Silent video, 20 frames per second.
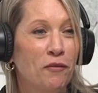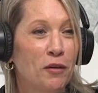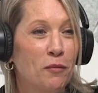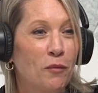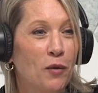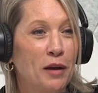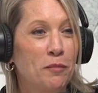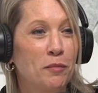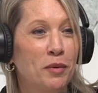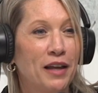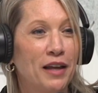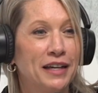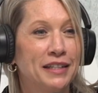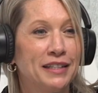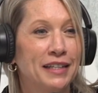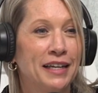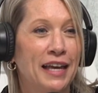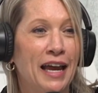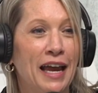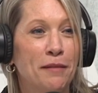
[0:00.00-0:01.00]
up from one
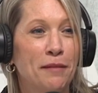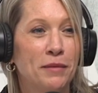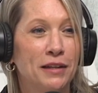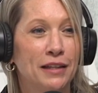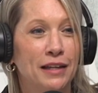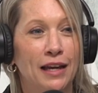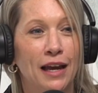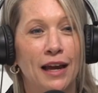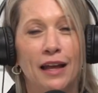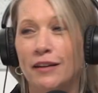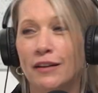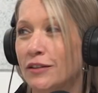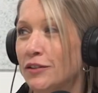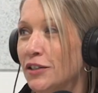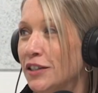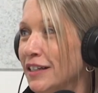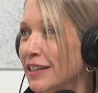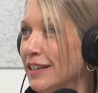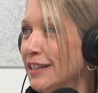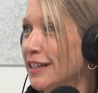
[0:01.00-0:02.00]
place and came to the other.
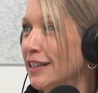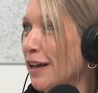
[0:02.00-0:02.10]
So,